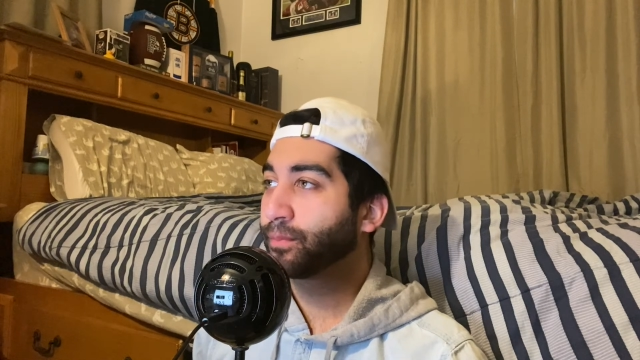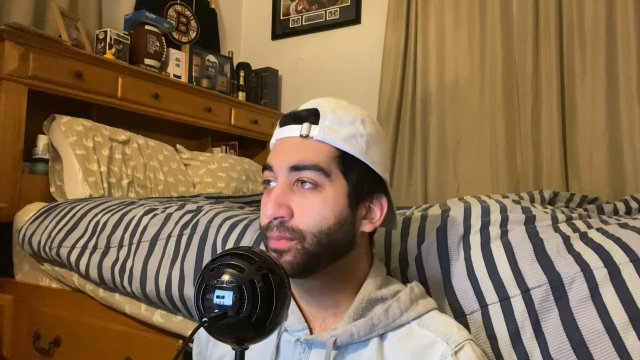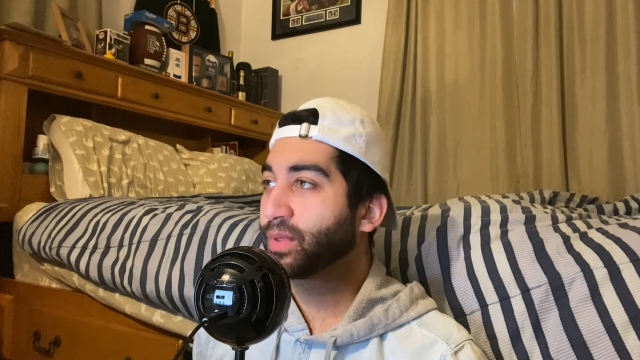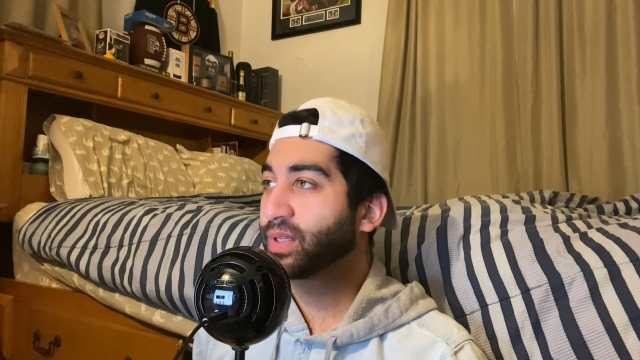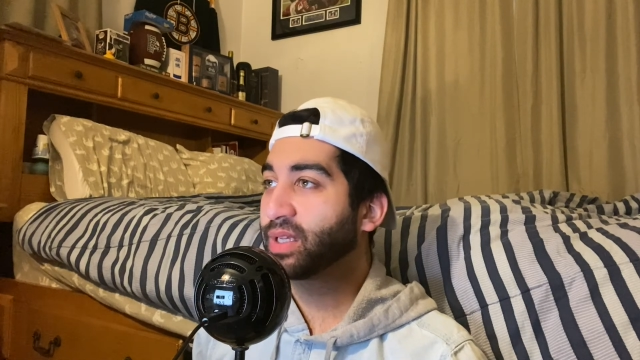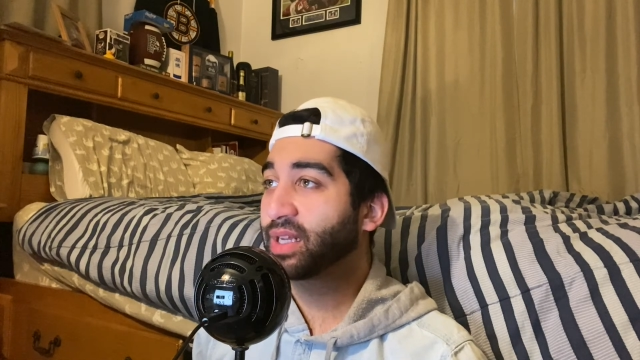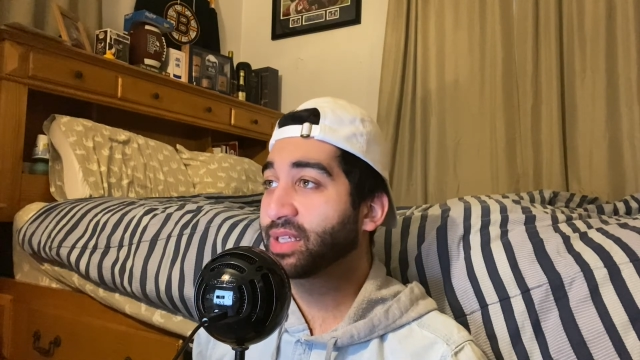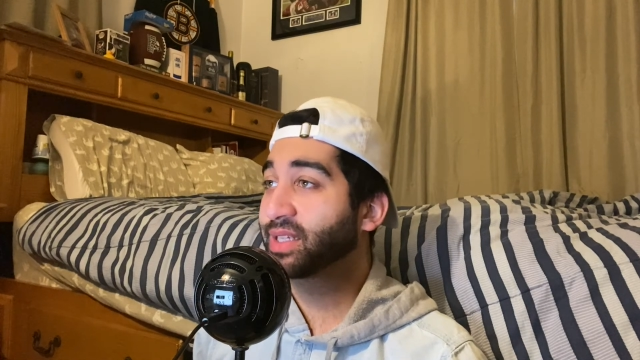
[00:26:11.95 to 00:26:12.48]

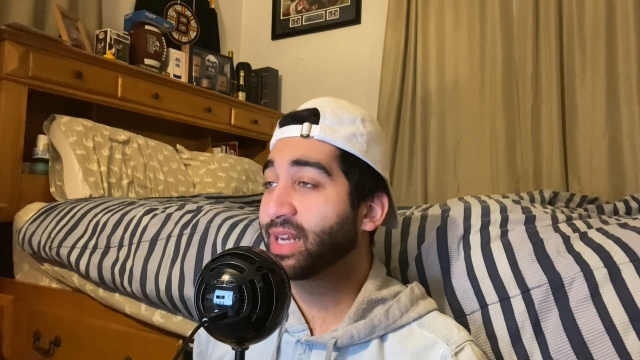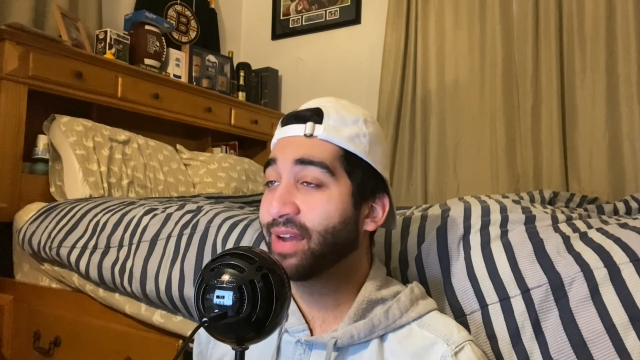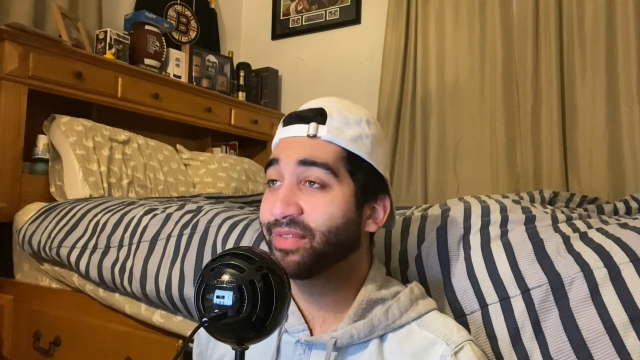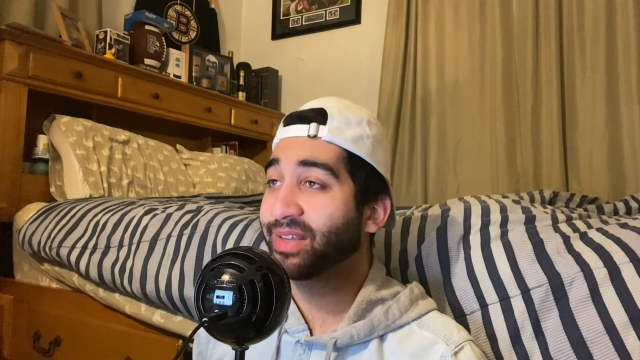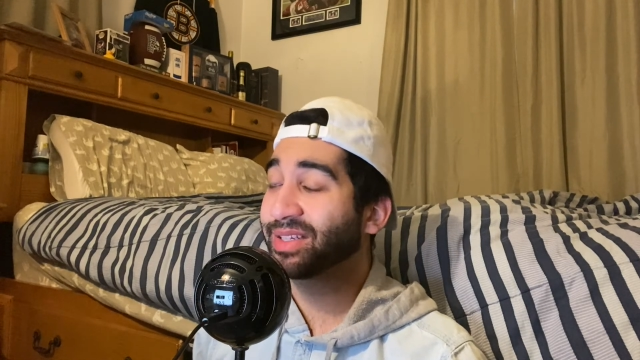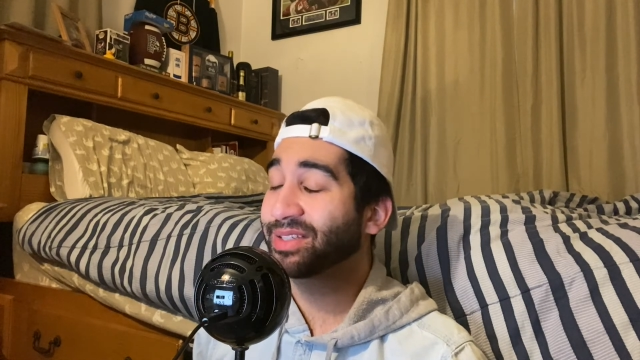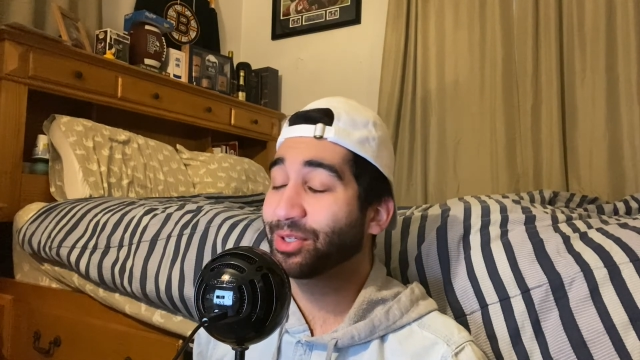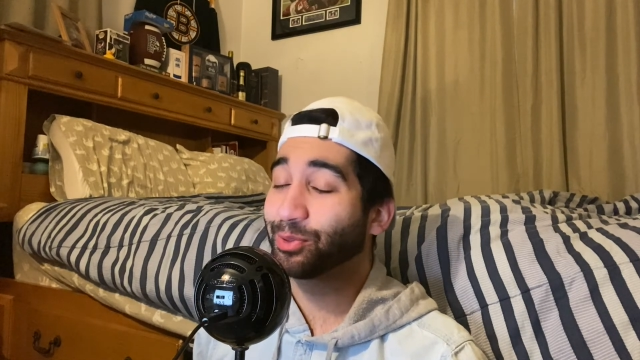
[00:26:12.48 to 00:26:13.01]
he doesn't have the
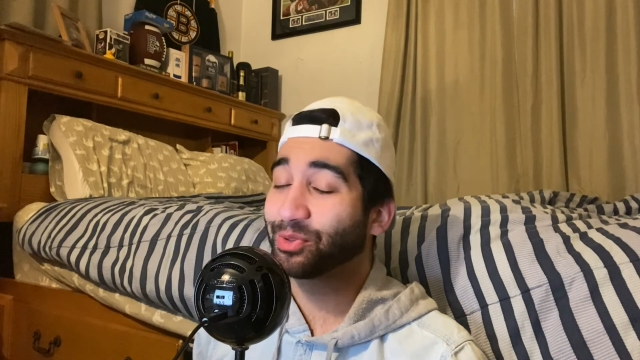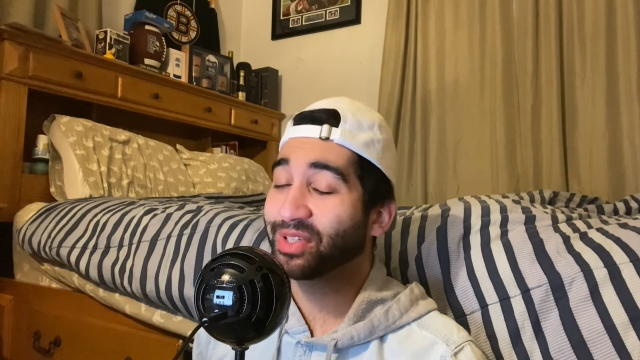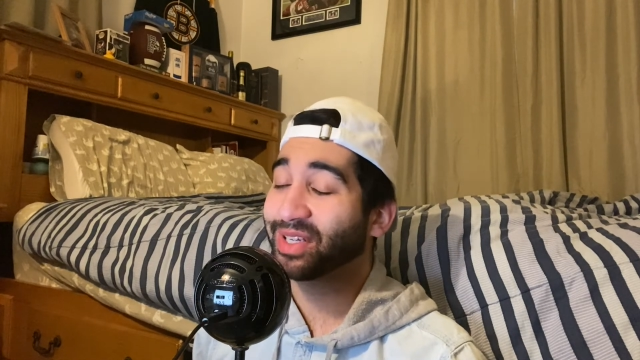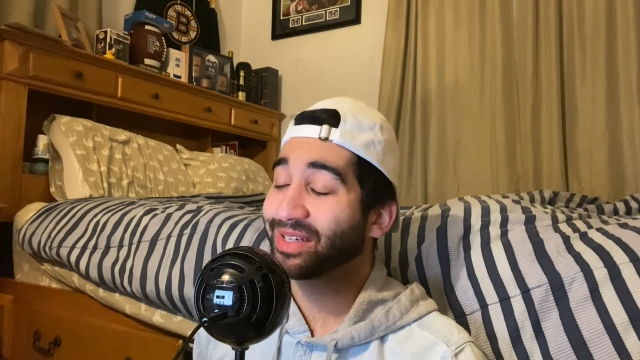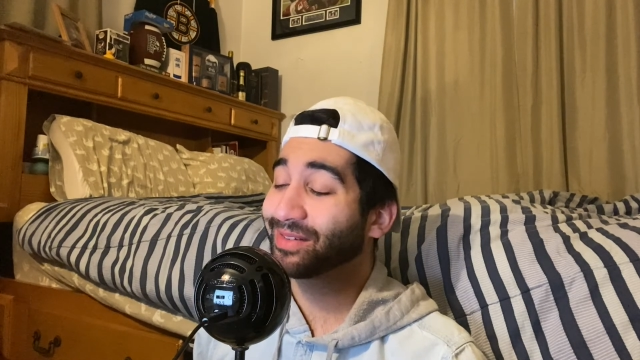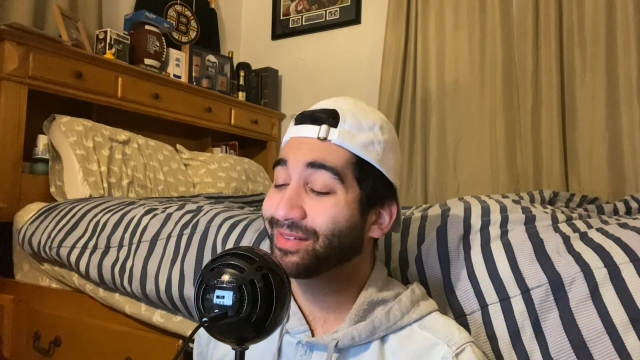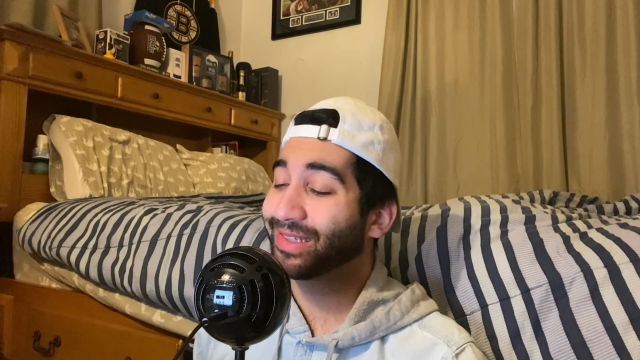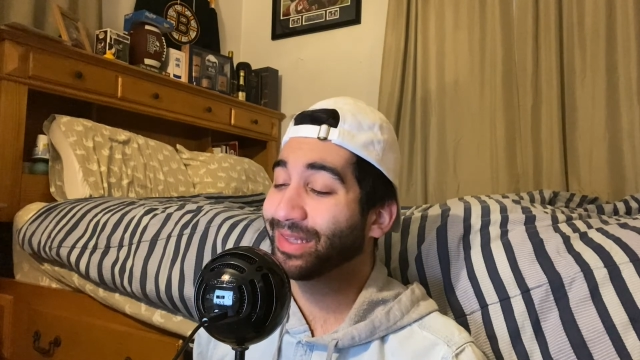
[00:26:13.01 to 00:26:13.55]
excuse like
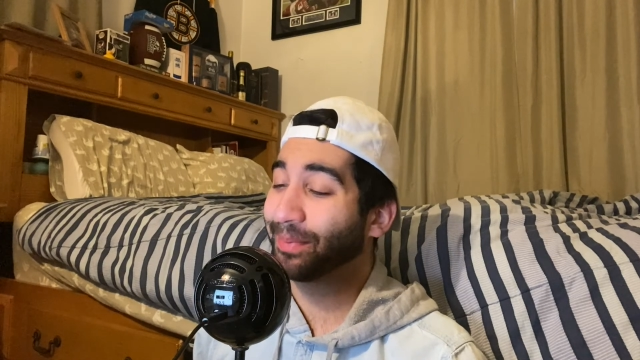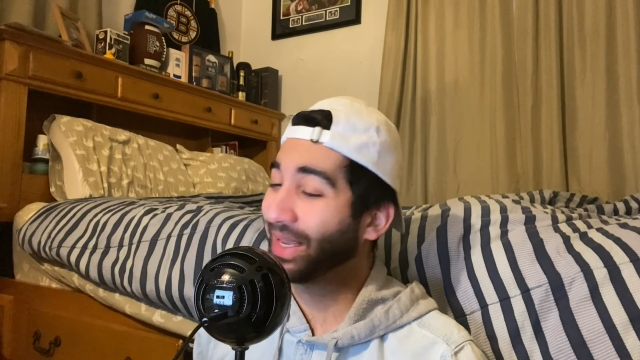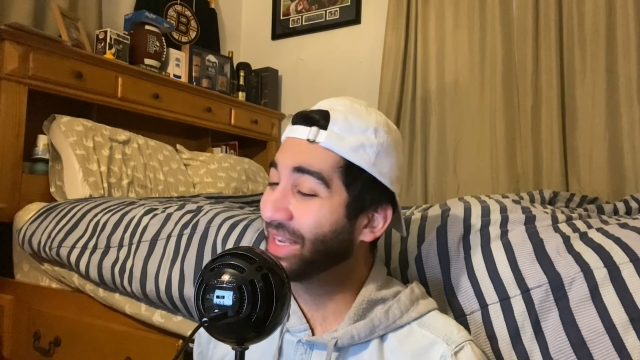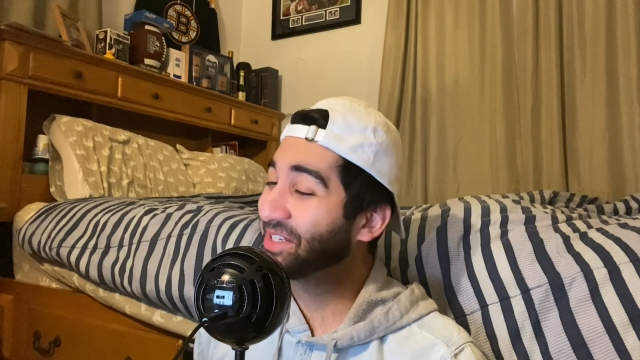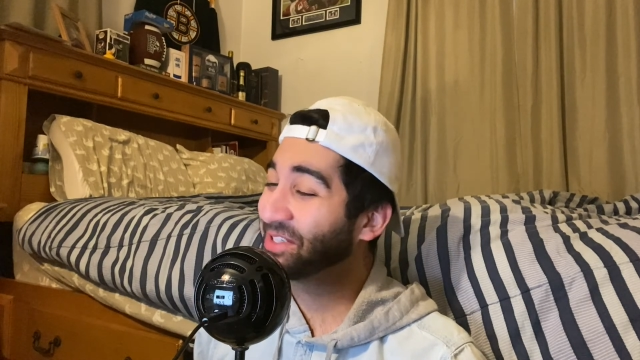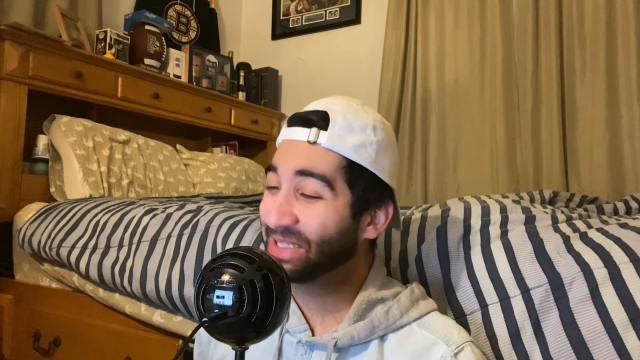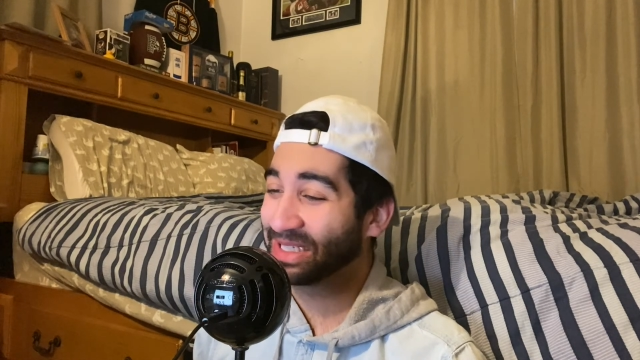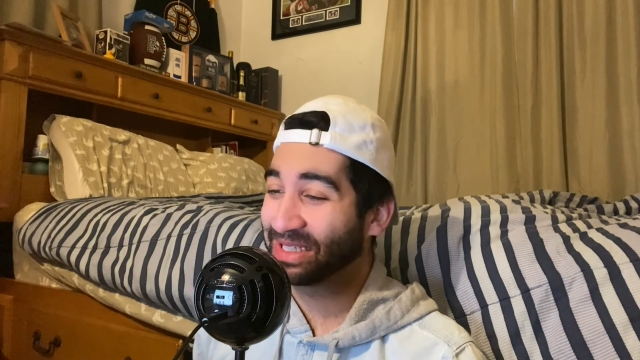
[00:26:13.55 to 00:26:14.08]
the
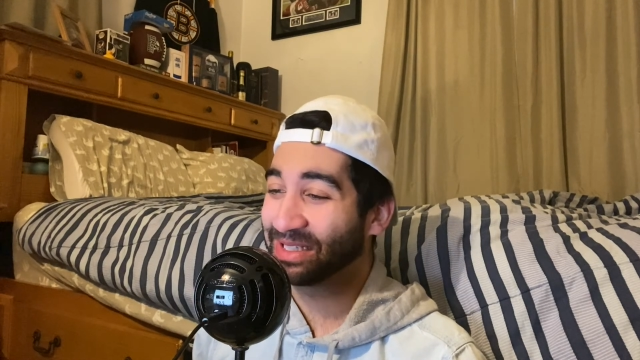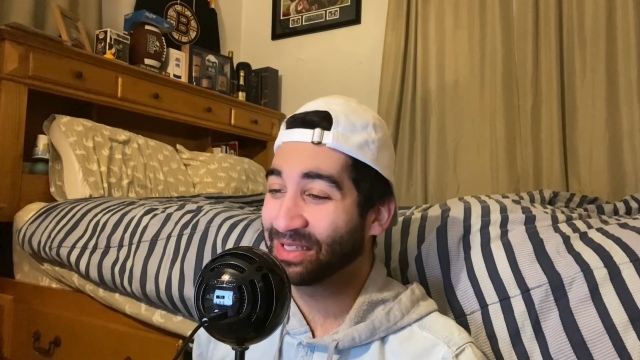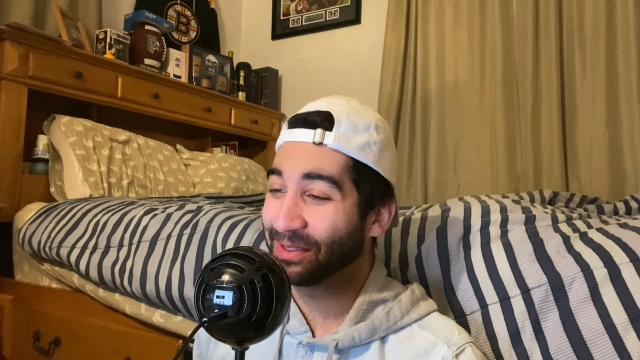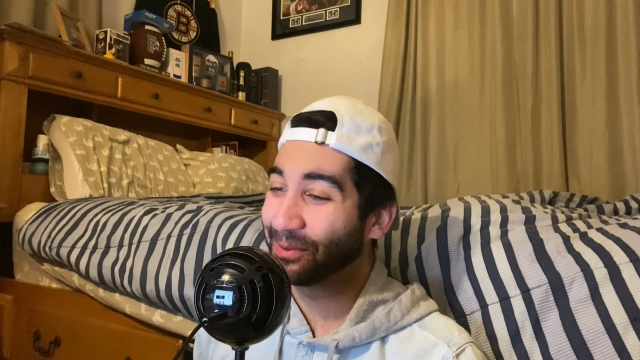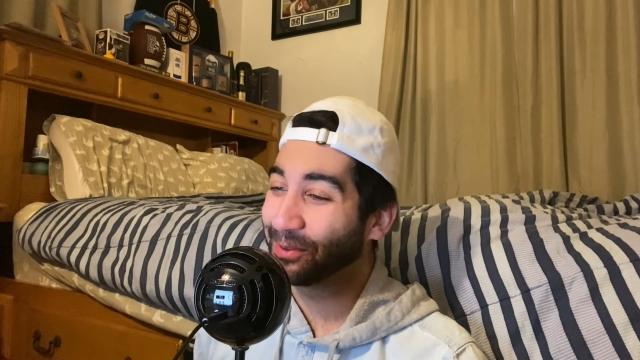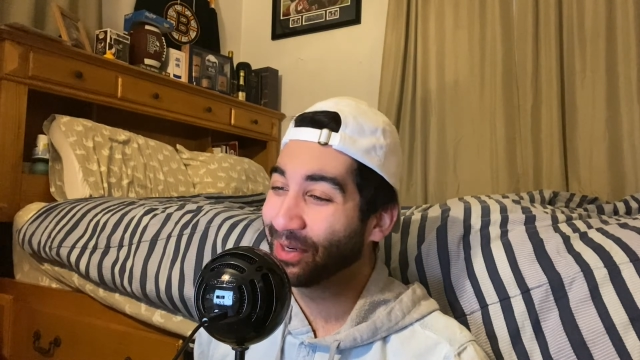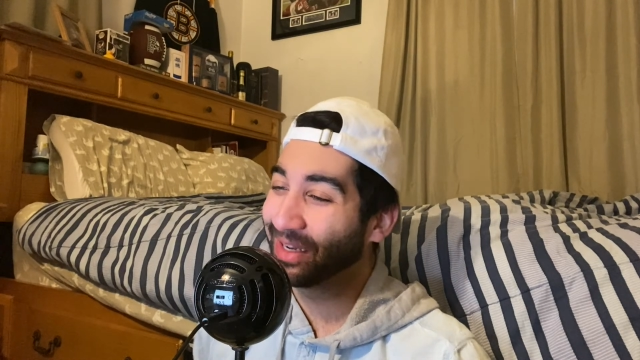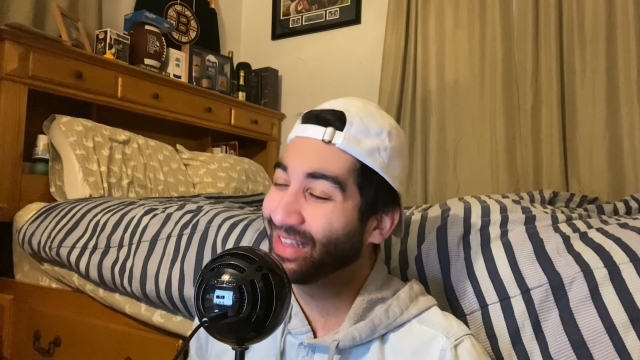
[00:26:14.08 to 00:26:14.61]
Patriots
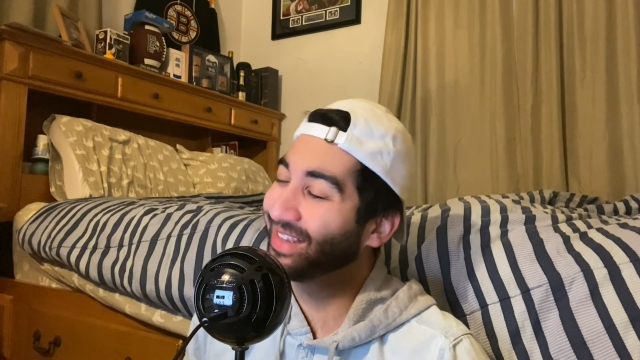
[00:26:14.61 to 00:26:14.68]
do.